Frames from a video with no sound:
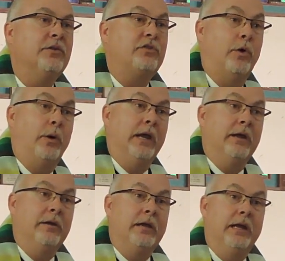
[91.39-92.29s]

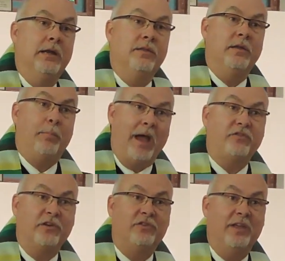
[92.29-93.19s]
So, in the
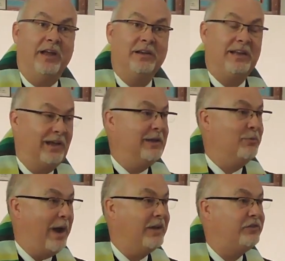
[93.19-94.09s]
passage that Kelly
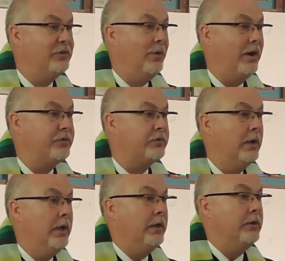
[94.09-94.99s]
read to us,
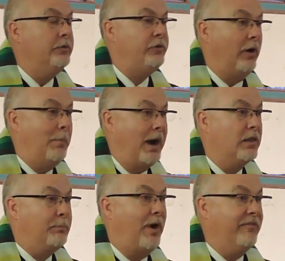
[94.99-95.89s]

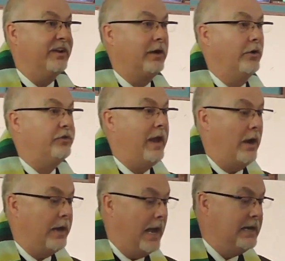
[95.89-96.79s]
Jeremiah the prophet goes
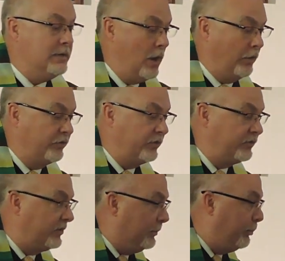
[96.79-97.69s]
down and he
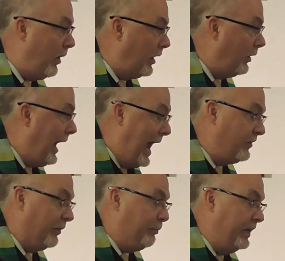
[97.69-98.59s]
notices that the potter
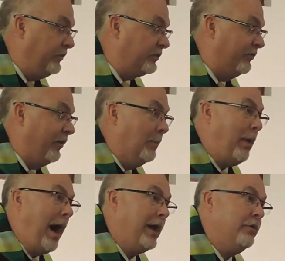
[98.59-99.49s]
has a piece
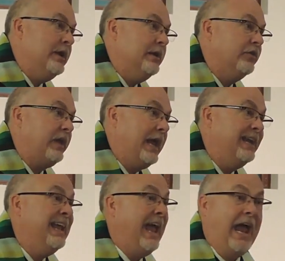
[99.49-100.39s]
of pottery in his
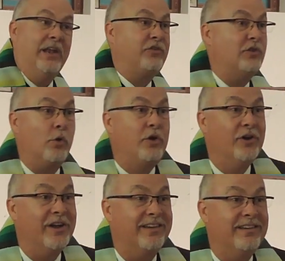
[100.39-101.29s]
hand and it's no
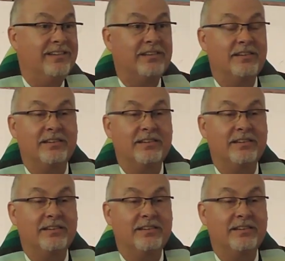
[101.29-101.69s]
good.